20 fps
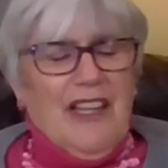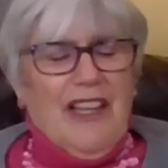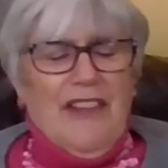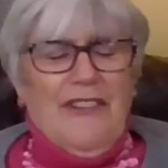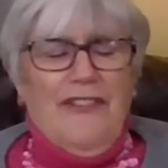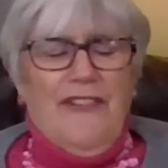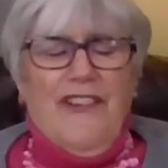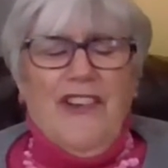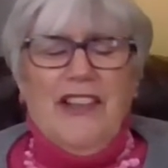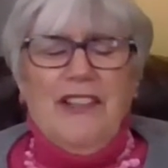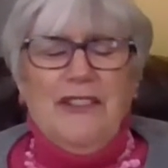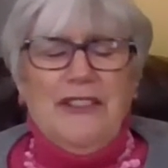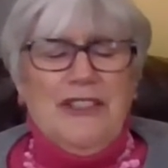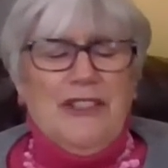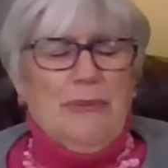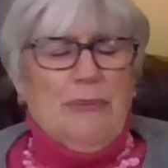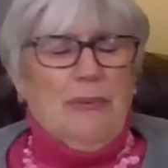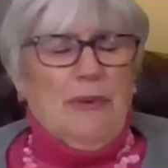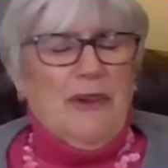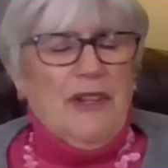I felt
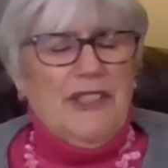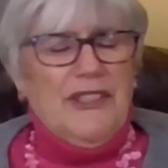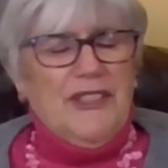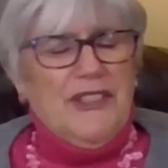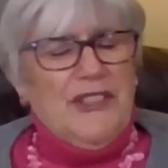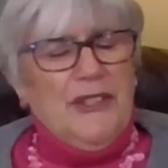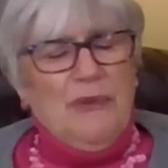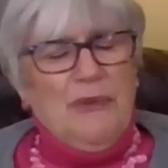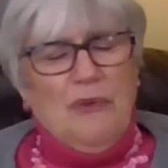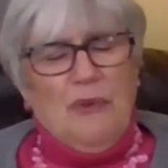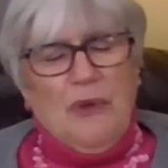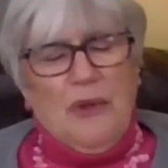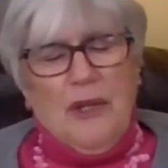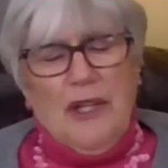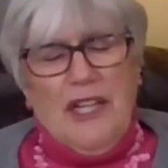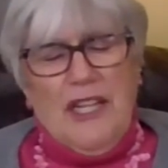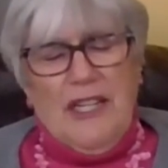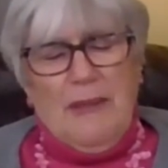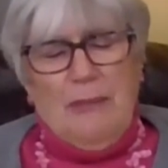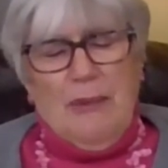depressed and
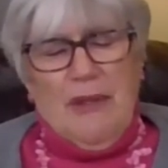worried,